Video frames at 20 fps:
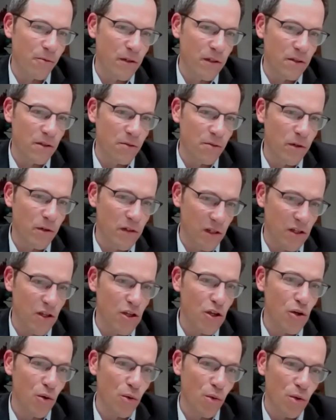was
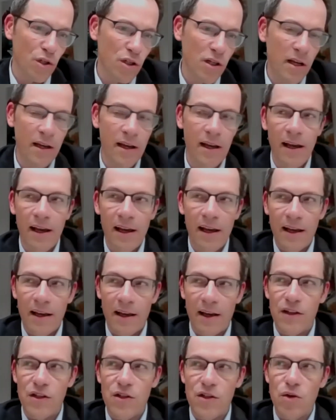huge.
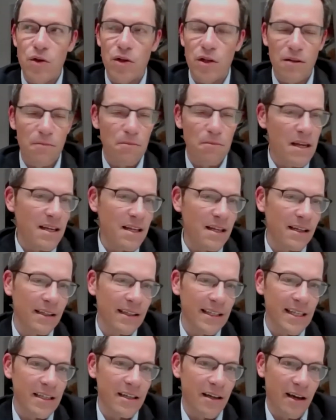And so you could
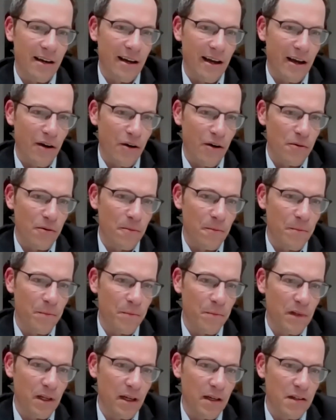immediately cut out
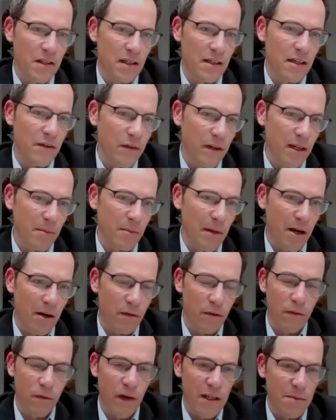a significant amount of
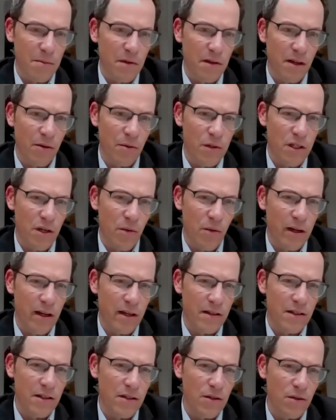investment that was going
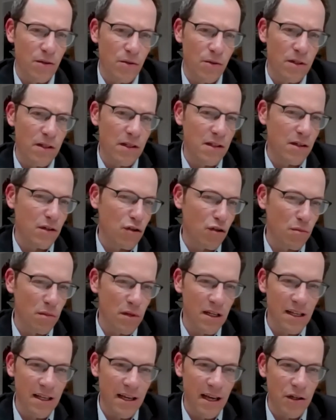into
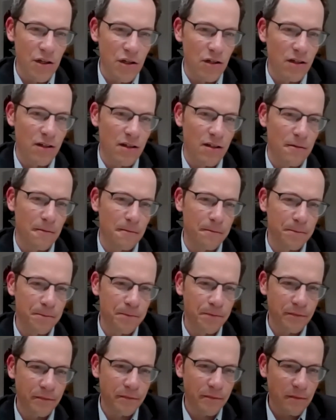disintermediation
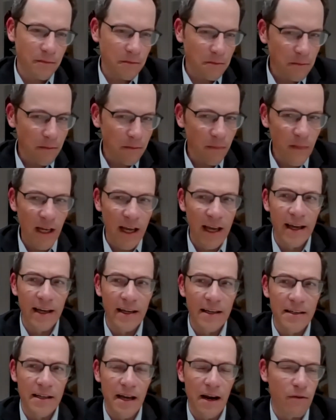
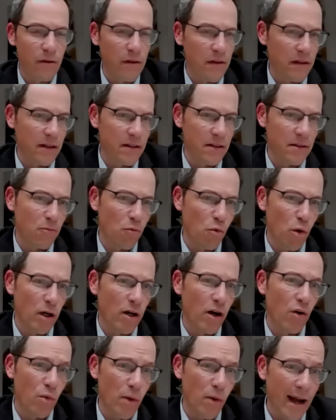and everything to work
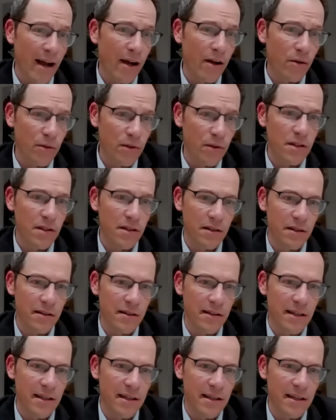around
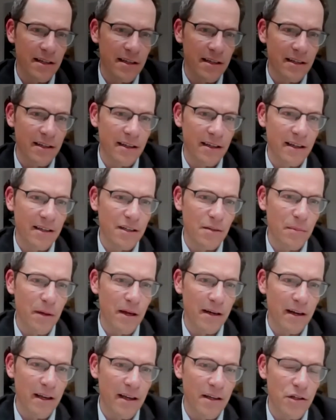the
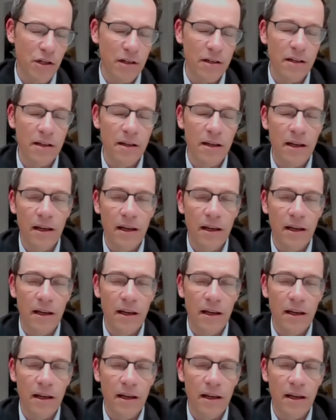independent agent.